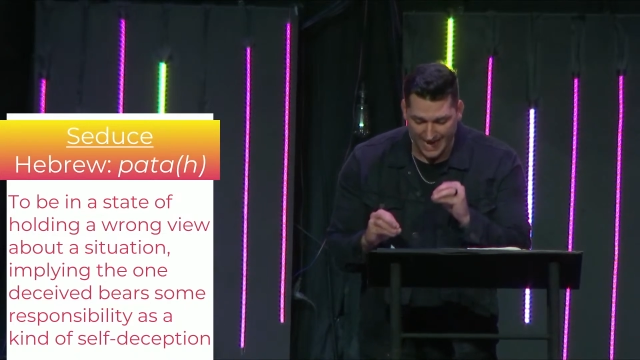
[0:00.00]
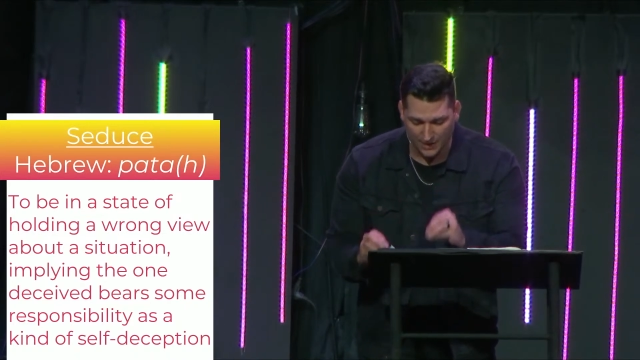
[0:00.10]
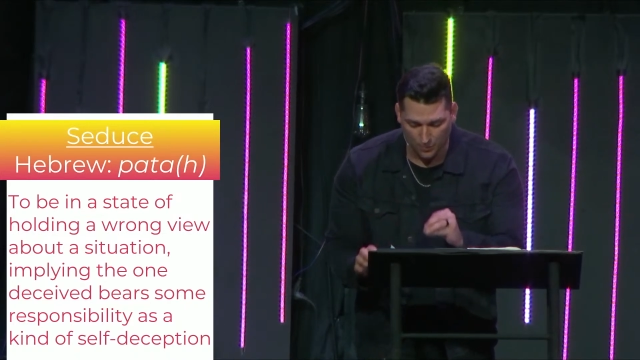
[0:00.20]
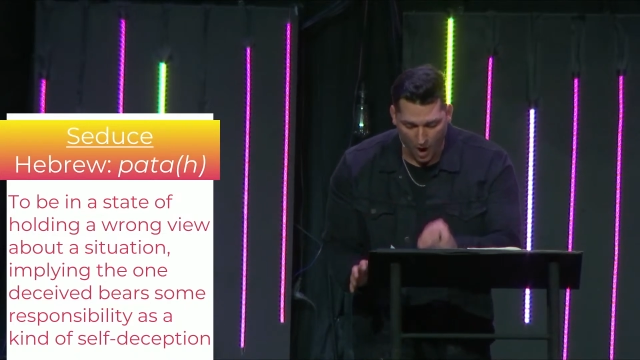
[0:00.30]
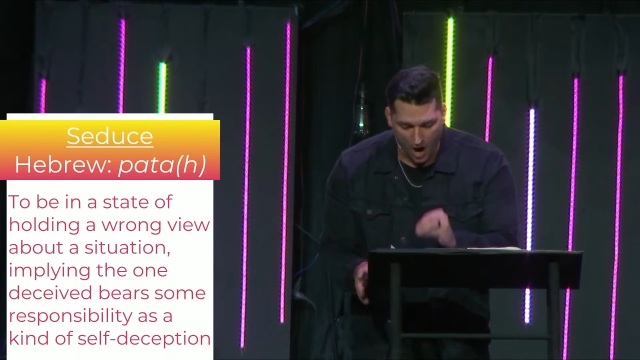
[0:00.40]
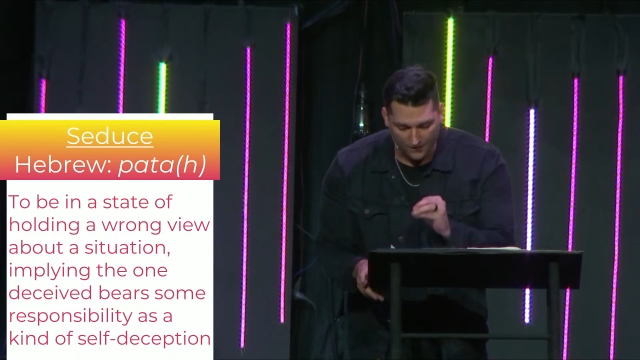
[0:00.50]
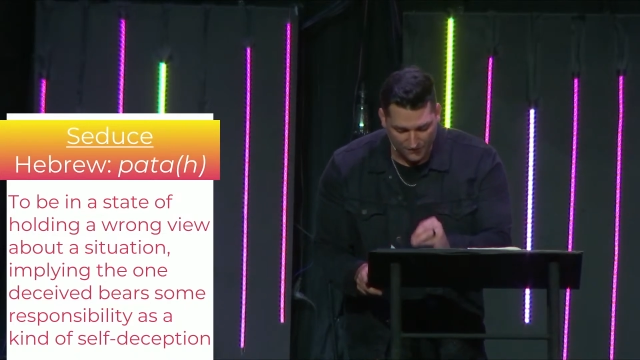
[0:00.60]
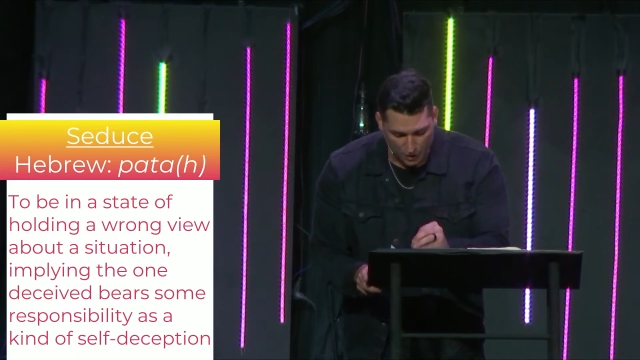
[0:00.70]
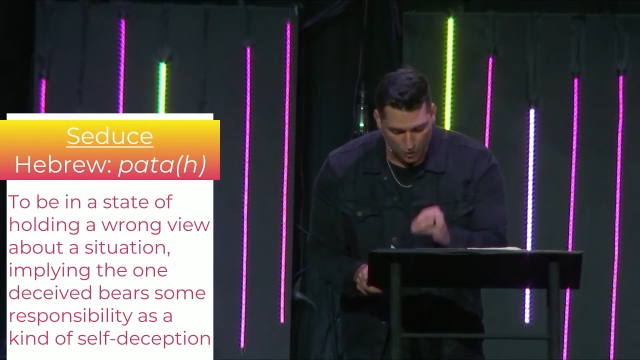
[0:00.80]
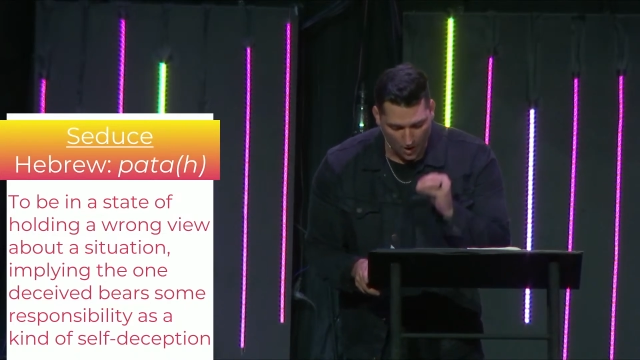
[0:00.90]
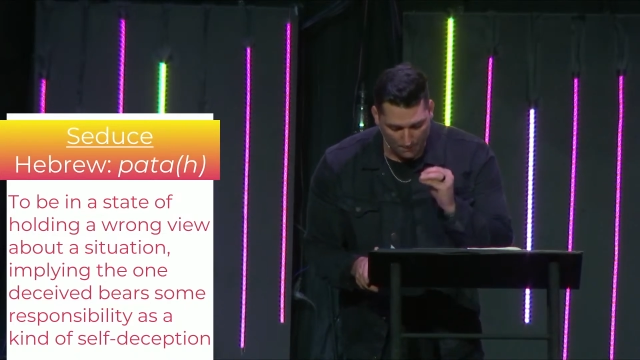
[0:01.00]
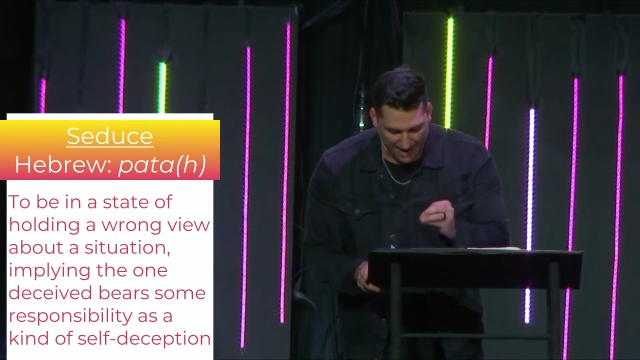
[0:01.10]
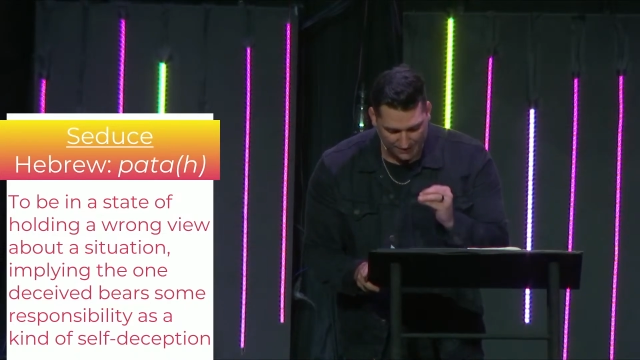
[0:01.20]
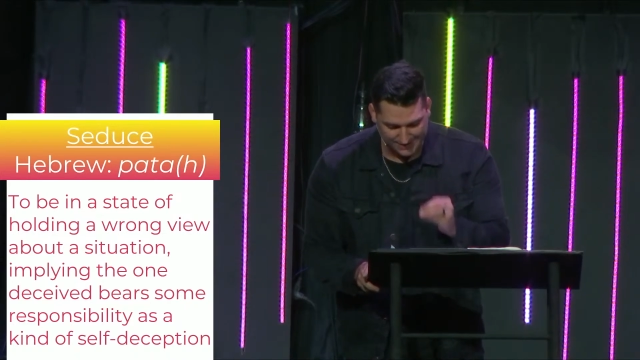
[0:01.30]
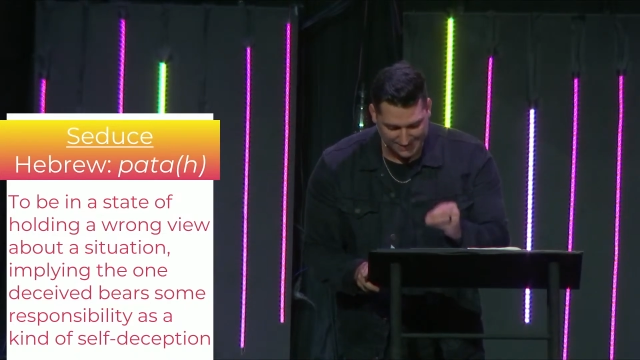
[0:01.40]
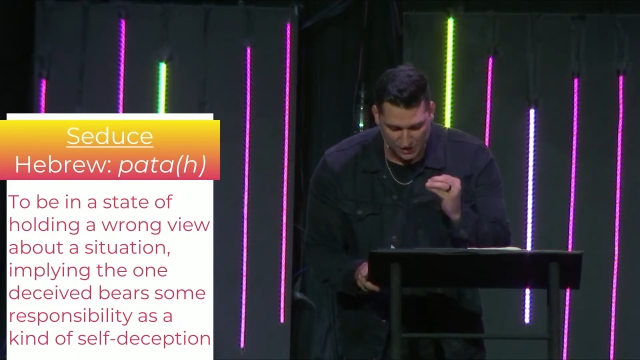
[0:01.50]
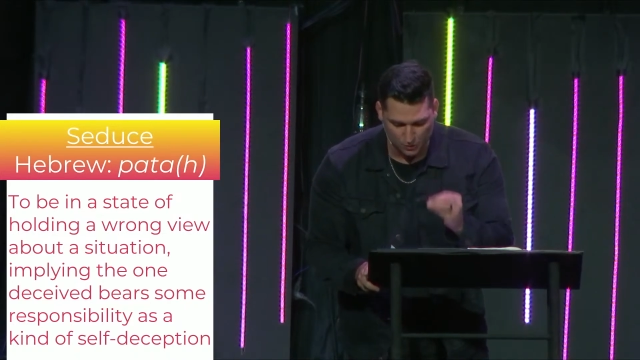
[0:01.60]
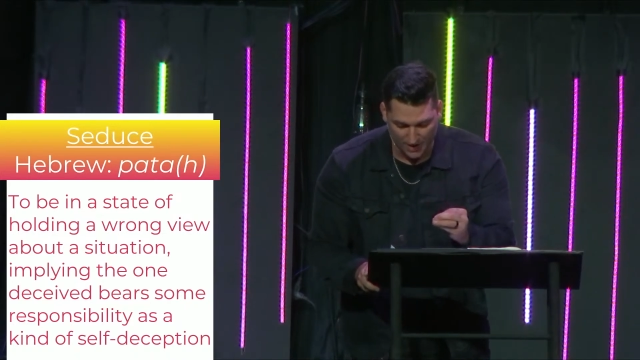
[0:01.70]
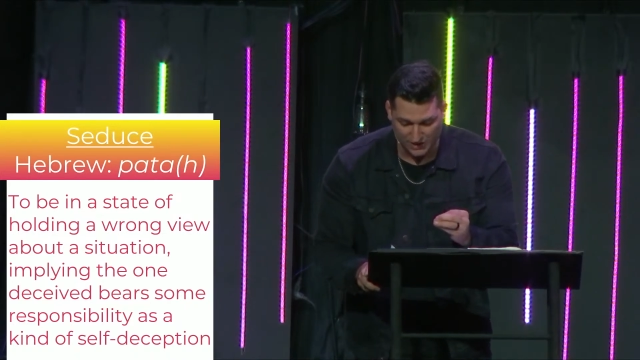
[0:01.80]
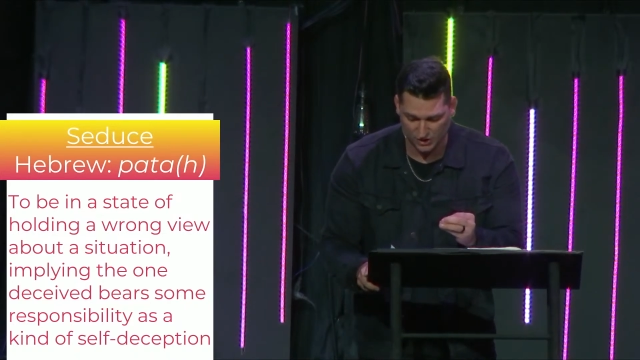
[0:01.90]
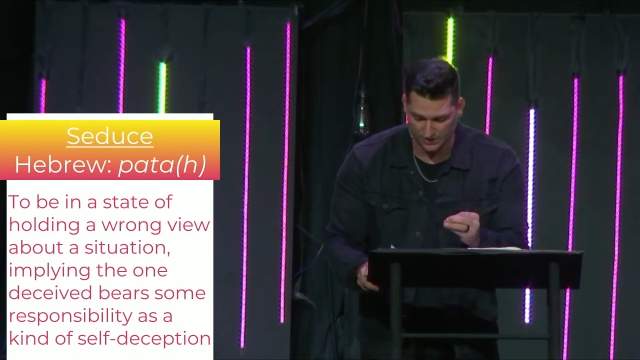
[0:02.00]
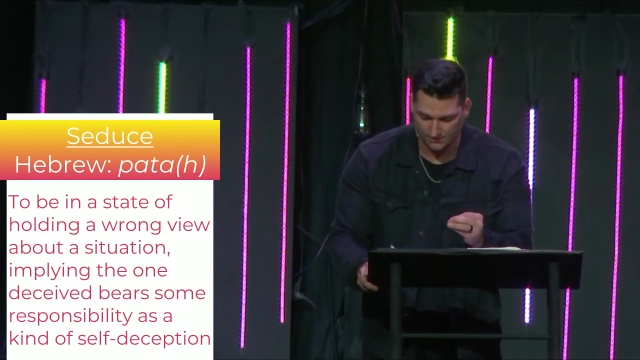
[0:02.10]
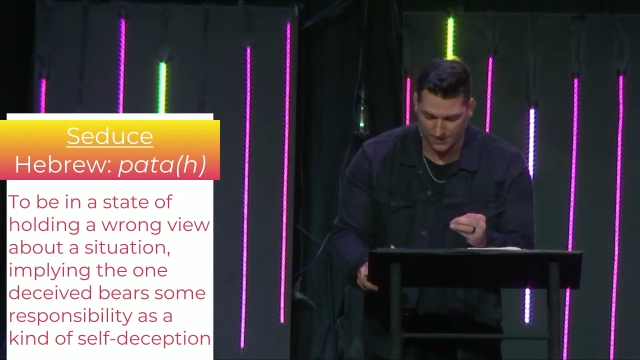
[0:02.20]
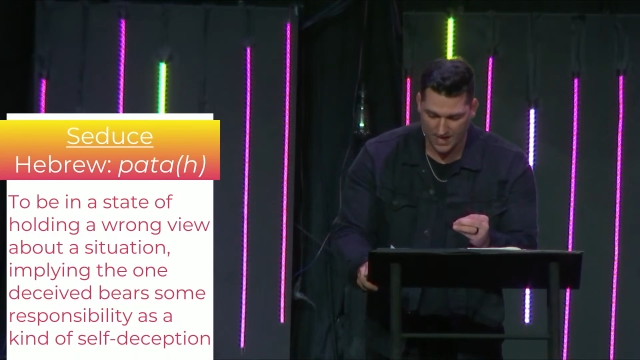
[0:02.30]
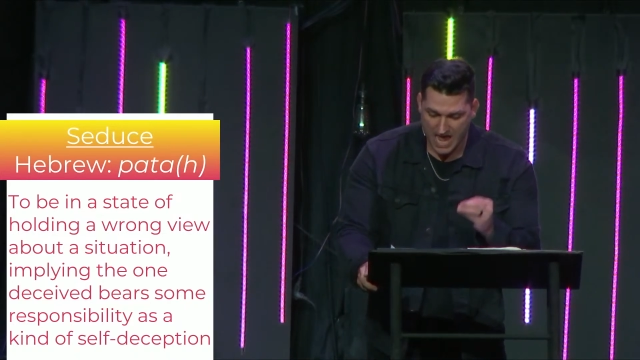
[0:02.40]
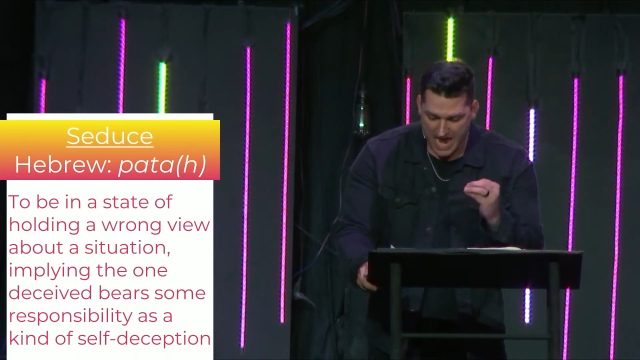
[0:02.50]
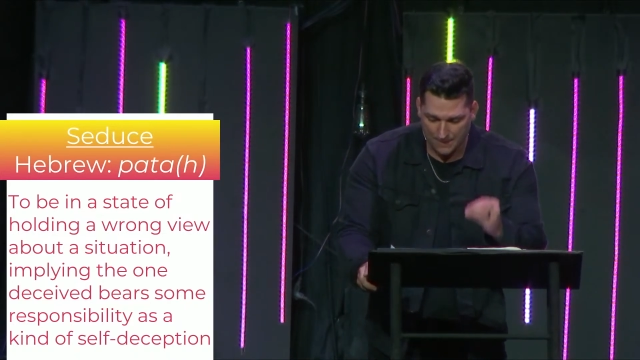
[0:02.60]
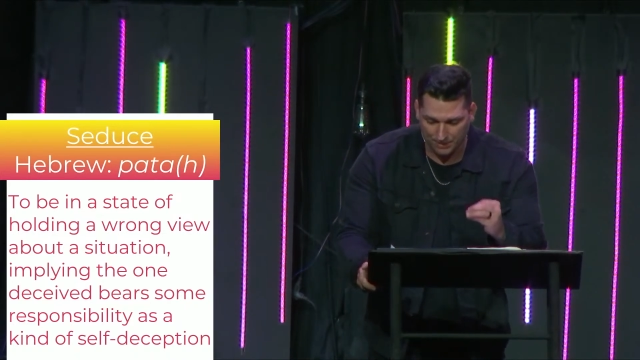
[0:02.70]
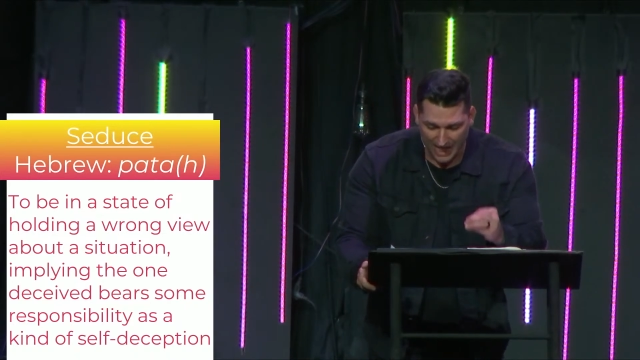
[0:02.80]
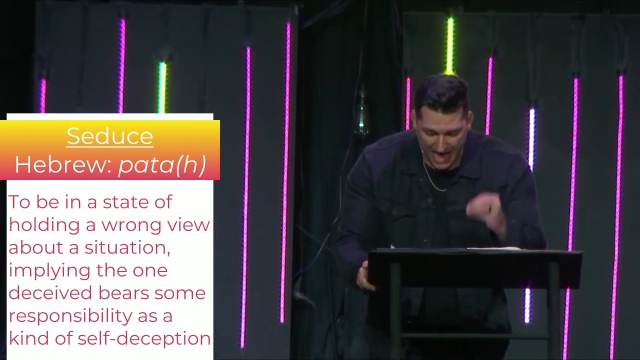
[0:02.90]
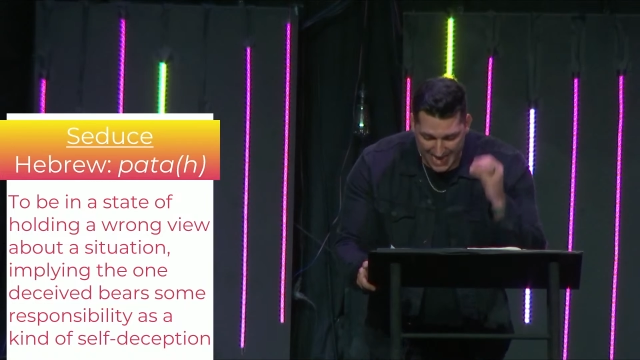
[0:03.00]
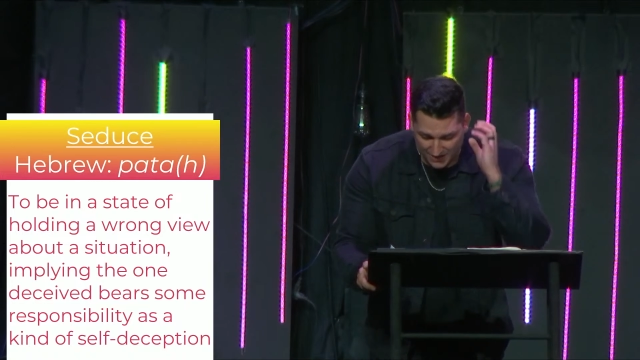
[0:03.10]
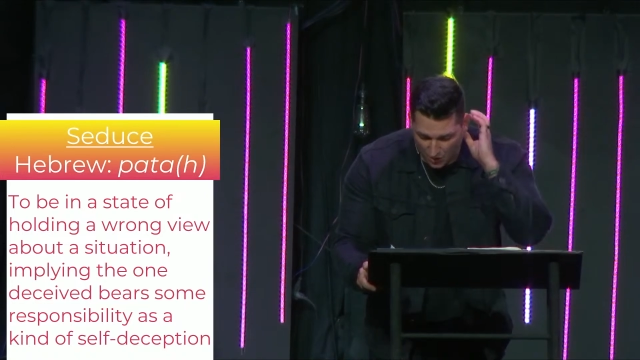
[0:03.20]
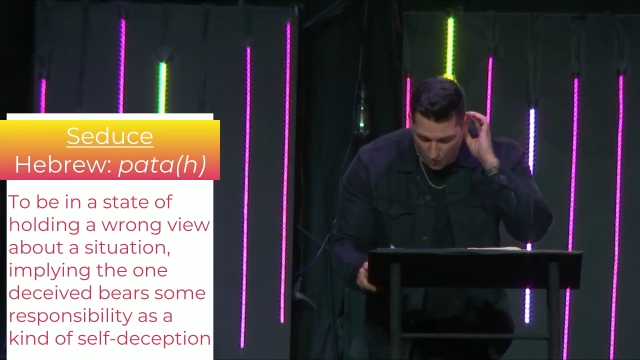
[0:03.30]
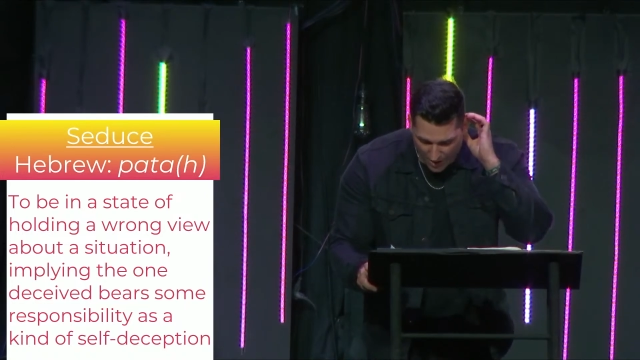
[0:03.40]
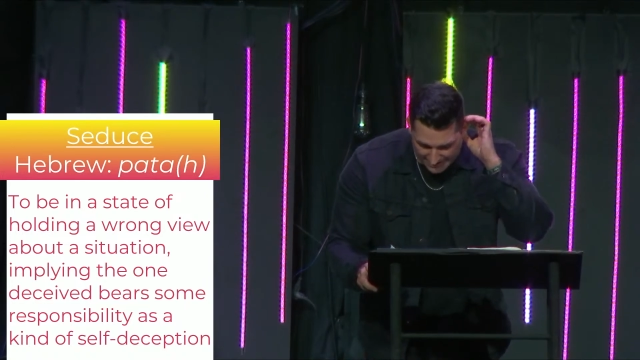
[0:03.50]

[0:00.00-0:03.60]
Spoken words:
a wrong view about a situation, implying the one